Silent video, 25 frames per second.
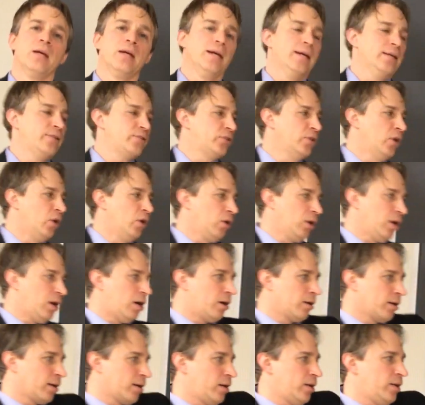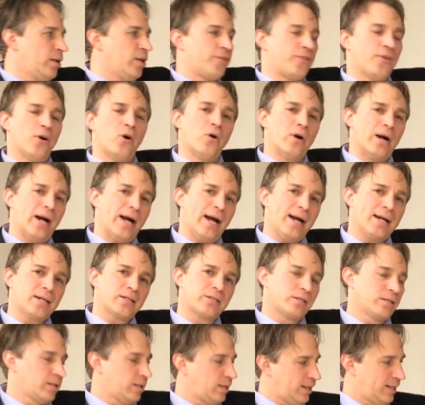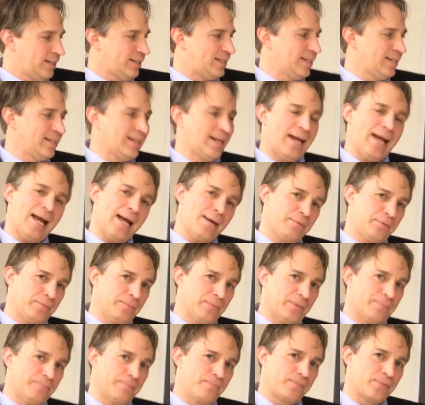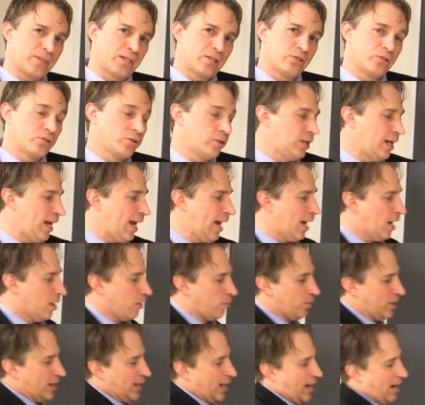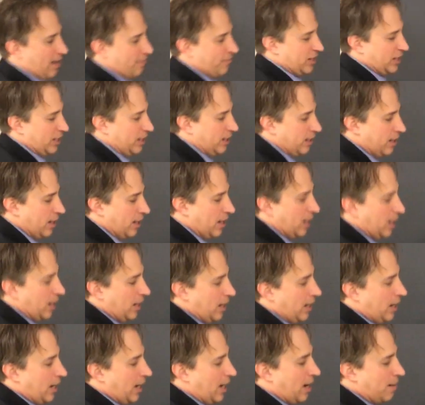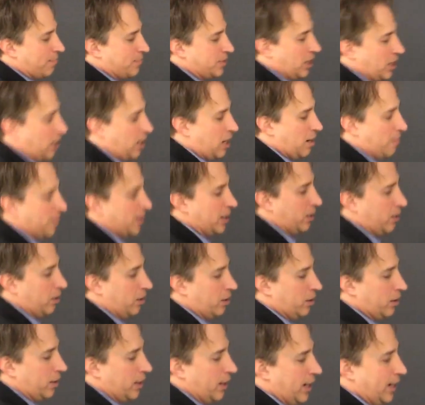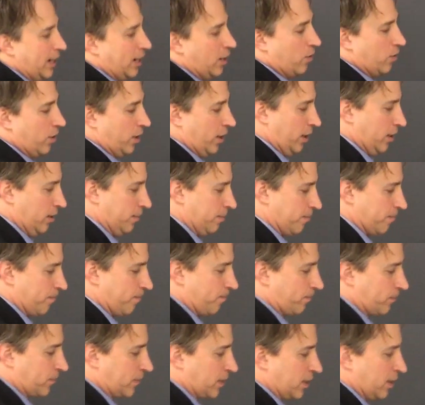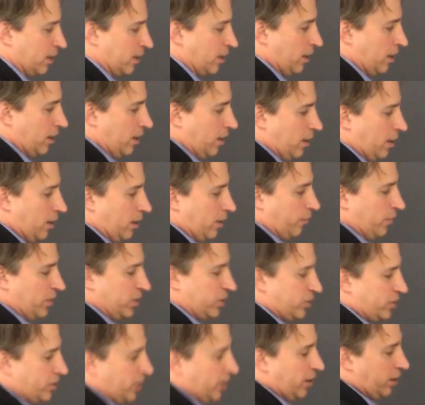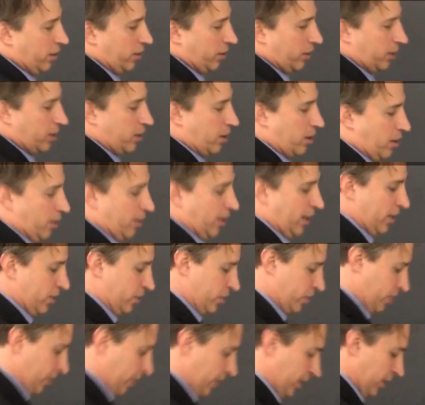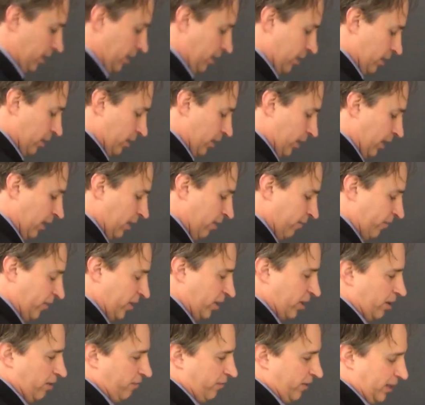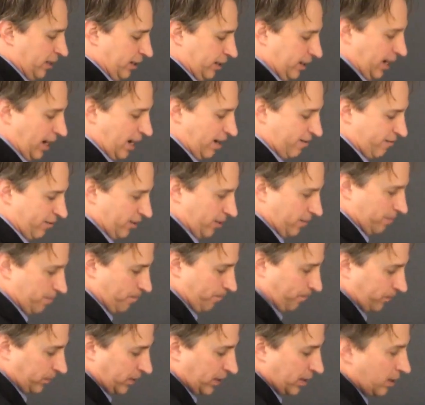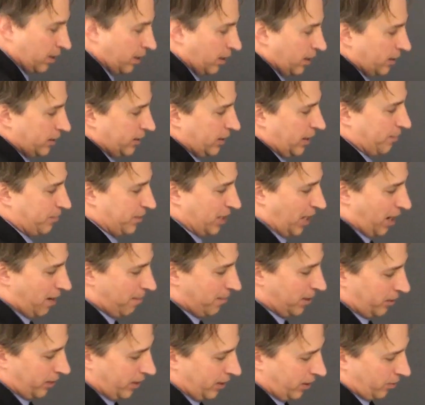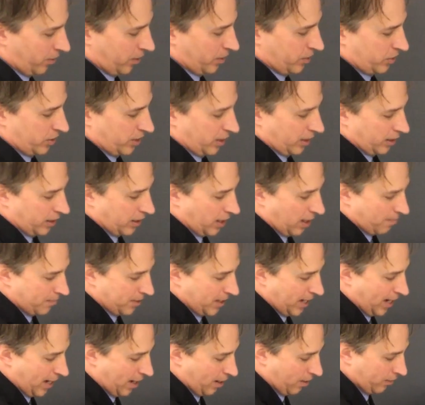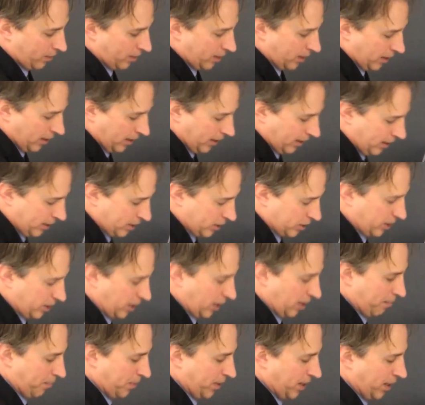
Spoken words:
It's no longer in the thorax, it's in the abdomen. So now we have the abdominal aorta. We still call this the inferior vena cava. The abdominal aorta is going to come down and it's going to